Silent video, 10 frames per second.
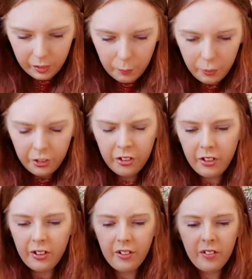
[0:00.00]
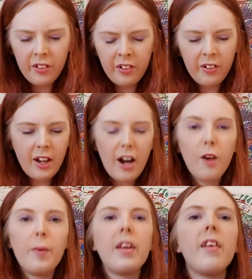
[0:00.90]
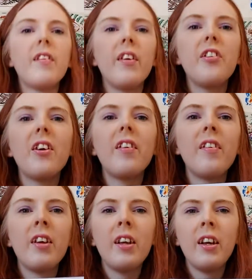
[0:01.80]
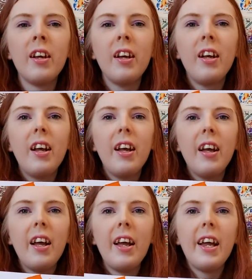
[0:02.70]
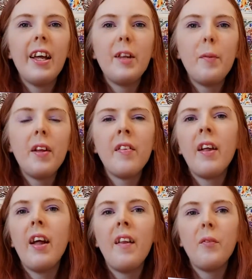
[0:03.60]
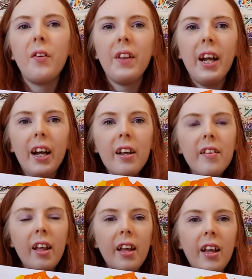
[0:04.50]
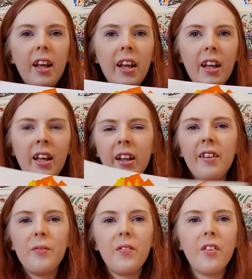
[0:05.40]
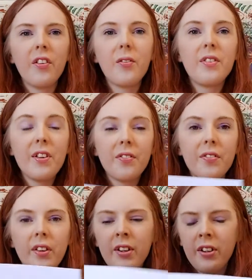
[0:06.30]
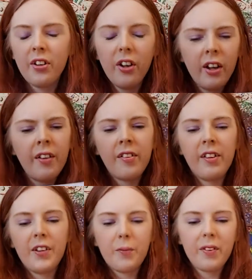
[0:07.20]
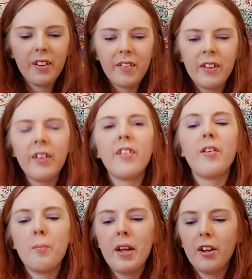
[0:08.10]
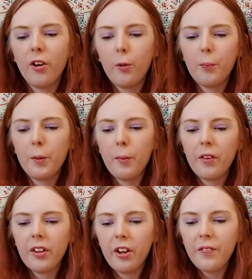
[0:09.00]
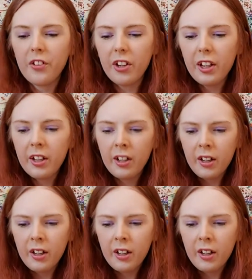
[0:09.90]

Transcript: push it onto our piece. So as you can see here, the beak's there, and then we've got the eyes, and we've got some different colours and different materials to make up the body of the chick.